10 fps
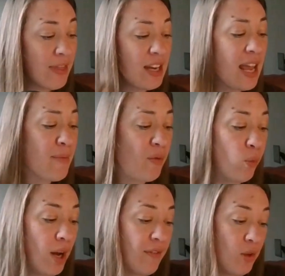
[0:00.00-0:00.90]
The name
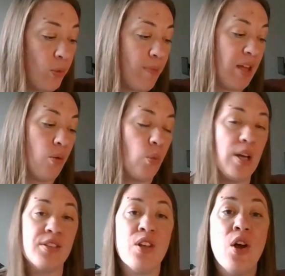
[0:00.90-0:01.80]
of one of the women
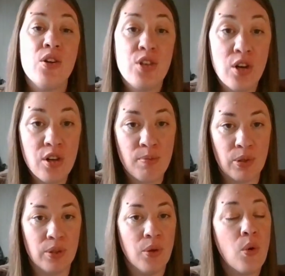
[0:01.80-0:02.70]
was
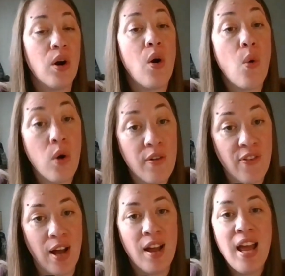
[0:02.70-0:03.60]
Turnable or
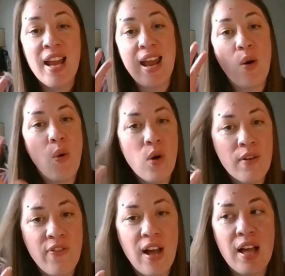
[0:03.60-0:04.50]
Orpha. Now,
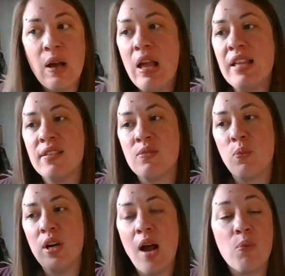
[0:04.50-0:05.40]
Orpha
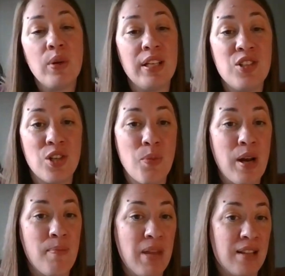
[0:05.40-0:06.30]
we're not really sure
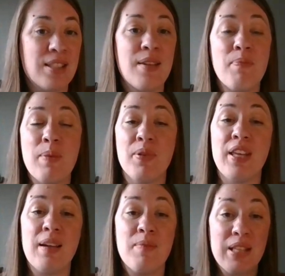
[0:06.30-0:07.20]
what it means. Some
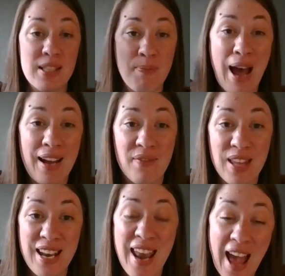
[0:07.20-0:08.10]
people think it means the back
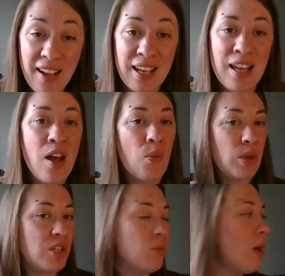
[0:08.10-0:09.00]
of the neck,
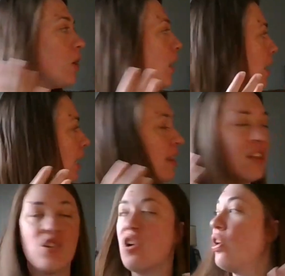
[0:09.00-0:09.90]
which is where you kind of
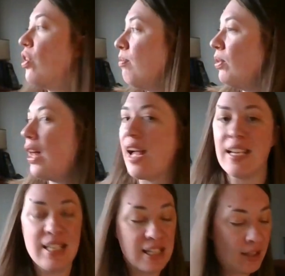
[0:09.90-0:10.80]
get the turnable
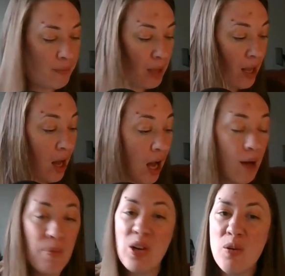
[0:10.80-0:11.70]
idea,
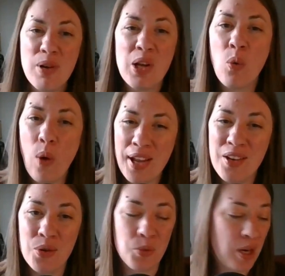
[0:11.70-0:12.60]
but nobody
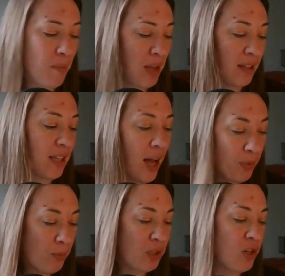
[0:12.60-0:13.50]
quite knows what it means.
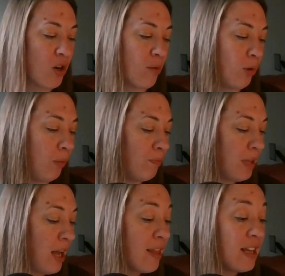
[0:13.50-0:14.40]
I went with turnable.
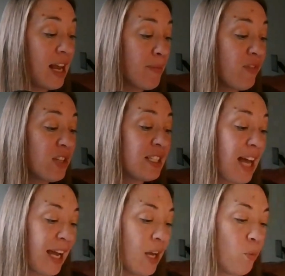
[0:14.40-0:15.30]
The name of the
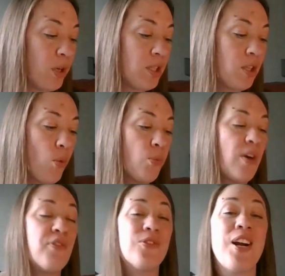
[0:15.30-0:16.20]
second was
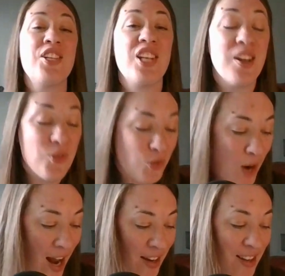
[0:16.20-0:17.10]
Refreshing
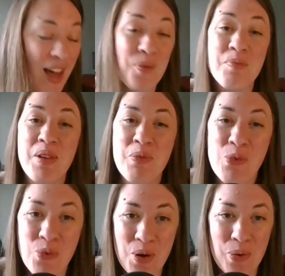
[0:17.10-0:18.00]
Friend. That would be
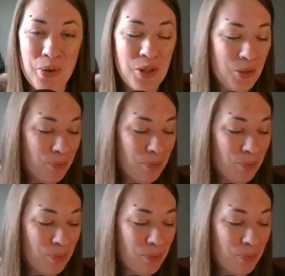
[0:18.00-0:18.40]
Ruth.